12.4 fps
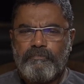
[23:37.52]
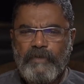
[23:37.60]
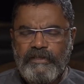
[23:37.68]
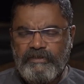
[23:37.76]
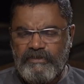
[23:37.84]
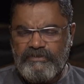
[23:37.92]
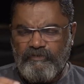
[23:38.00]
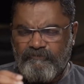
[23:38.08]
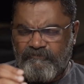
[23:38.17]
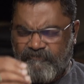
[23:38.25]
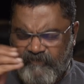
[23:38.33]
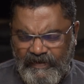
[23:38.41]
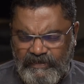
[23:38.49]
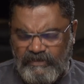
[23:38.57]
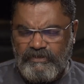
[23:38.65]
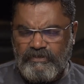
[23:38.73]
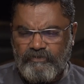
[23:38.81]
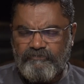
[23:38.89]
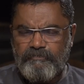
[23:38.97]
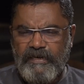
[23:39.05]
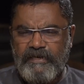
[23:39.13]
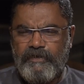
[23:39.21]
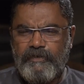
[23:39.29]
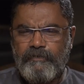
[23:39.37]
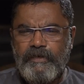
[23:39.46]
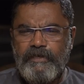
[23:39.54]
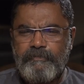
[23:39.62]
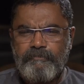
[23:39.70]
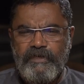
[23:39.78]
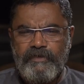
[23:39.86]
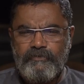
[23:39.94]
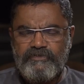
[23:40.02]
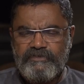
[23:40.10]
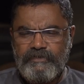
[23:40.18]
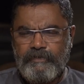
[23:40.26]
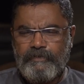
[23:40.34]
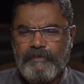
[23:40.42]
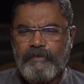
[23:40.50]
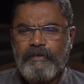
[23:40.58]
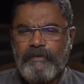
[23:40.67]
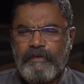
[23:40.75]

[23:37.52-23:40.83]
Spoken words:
I think it's a violent of men, you know, any man who sit there